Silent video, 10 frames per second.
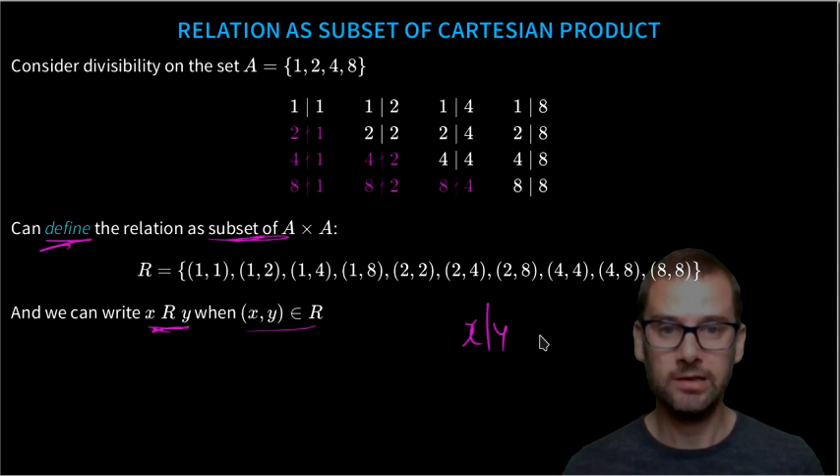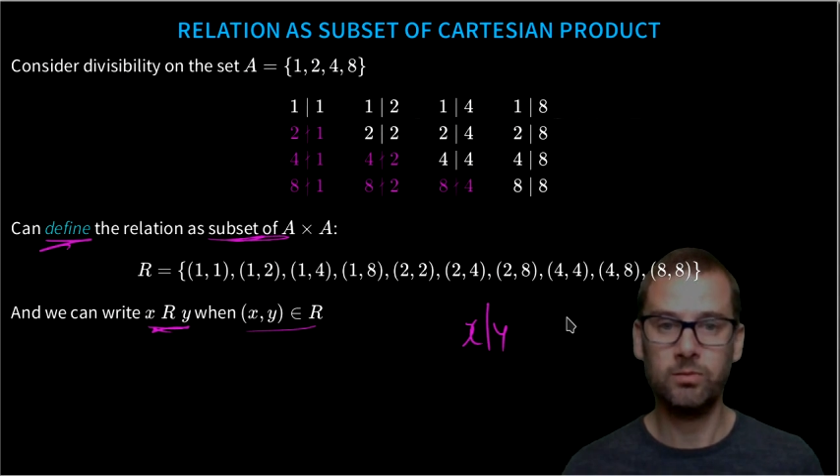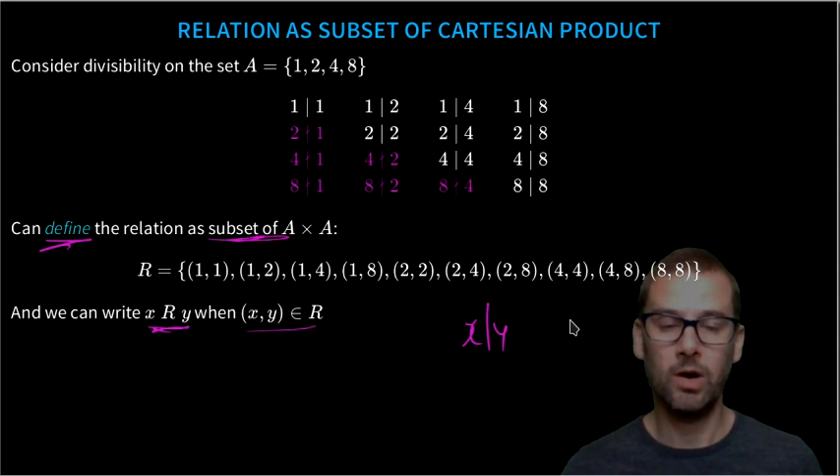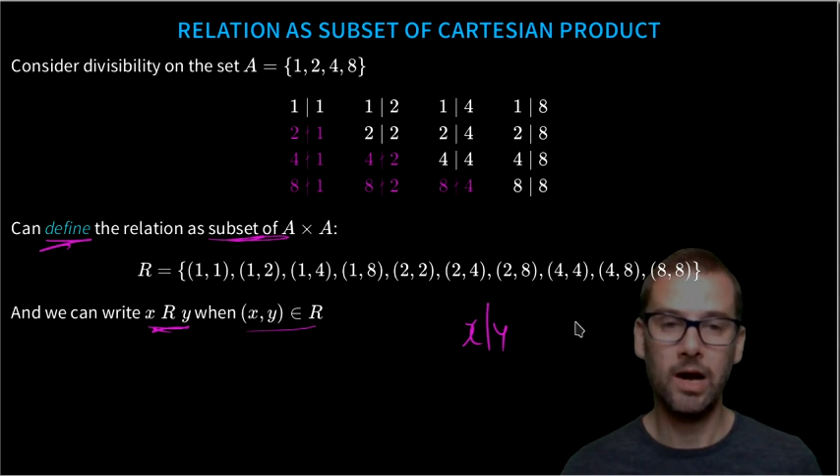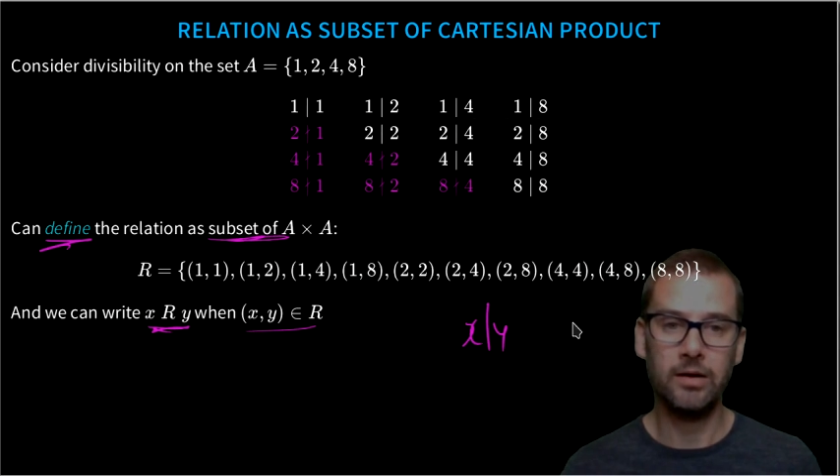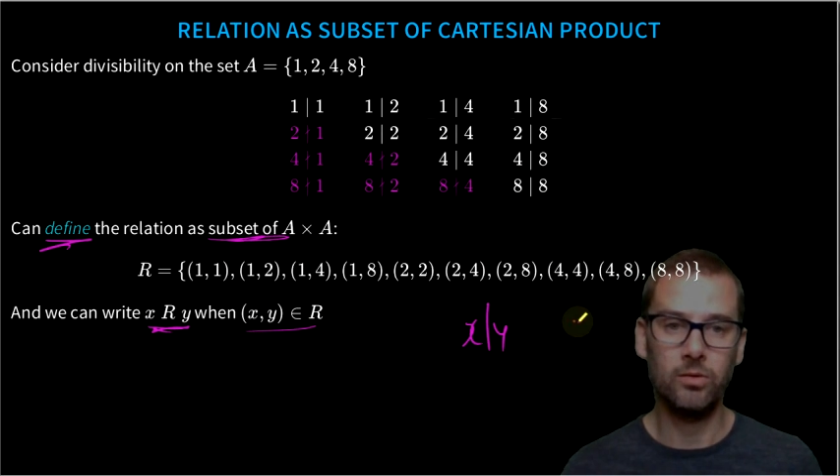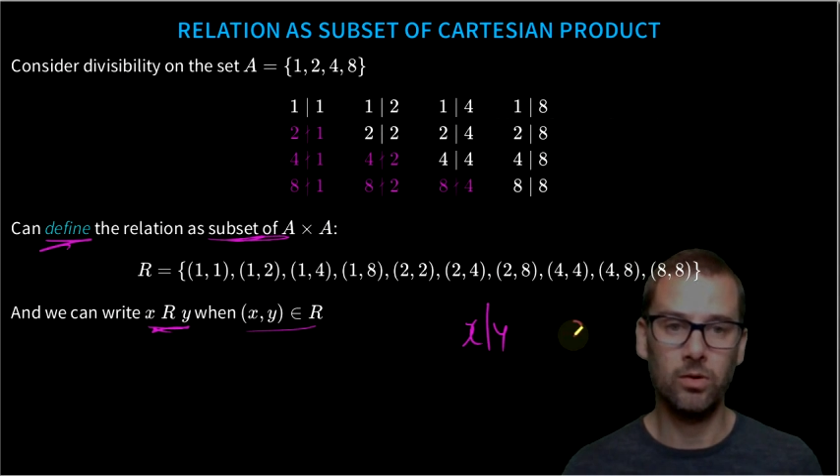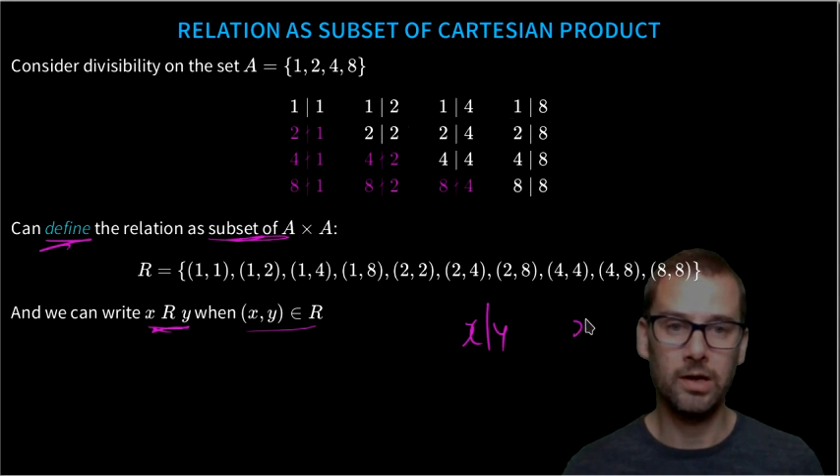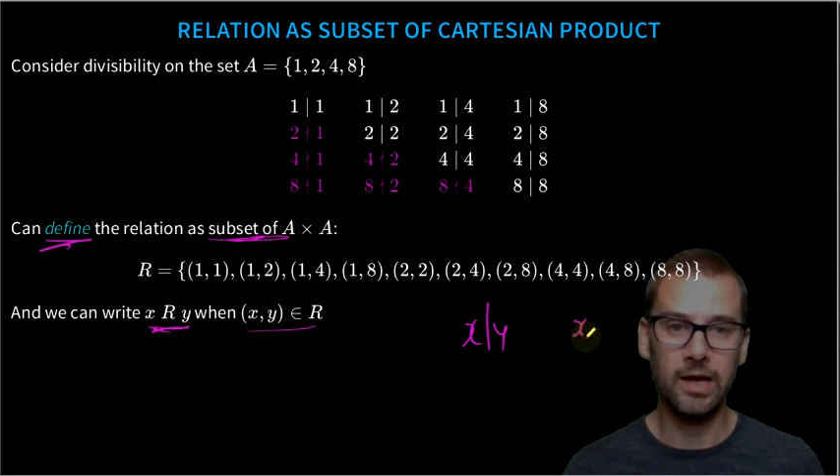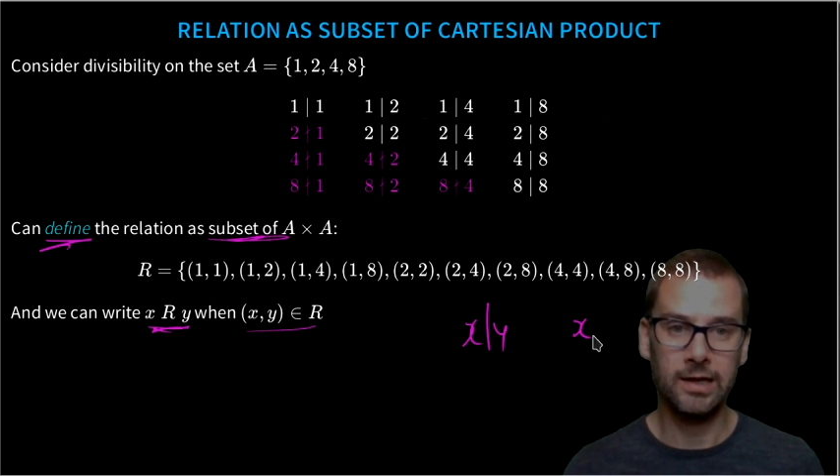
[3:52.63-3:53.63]
y or
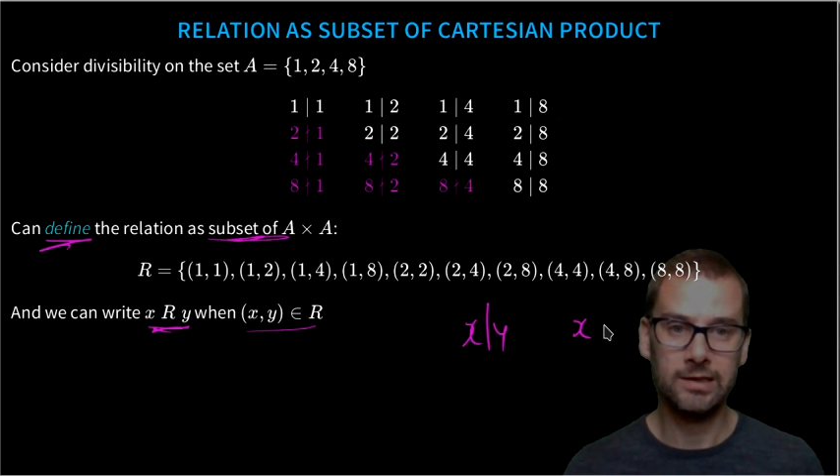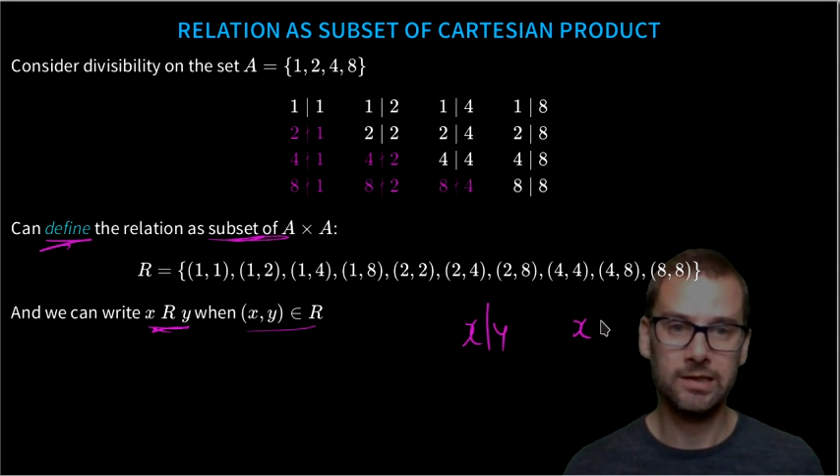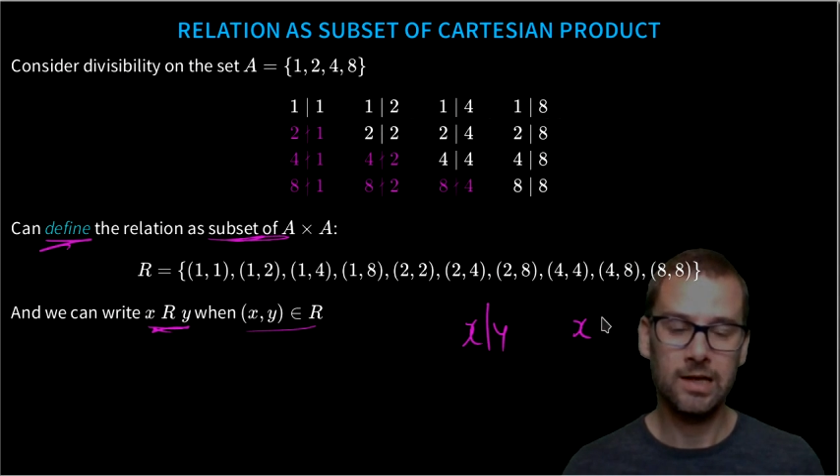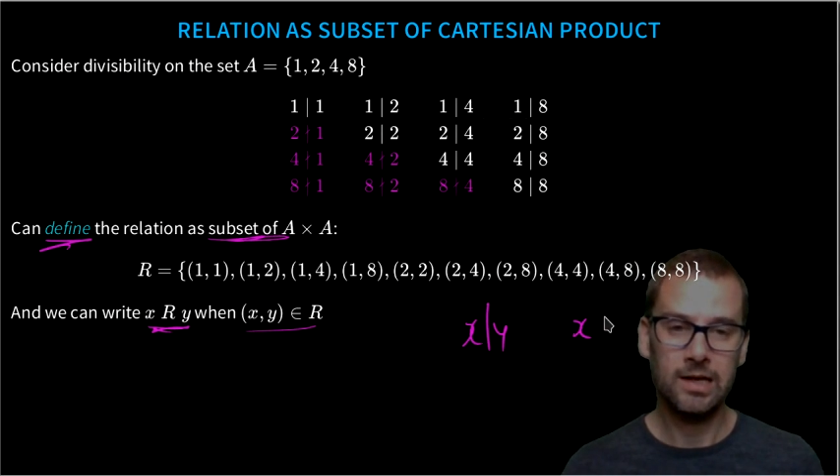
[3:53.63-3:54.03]
x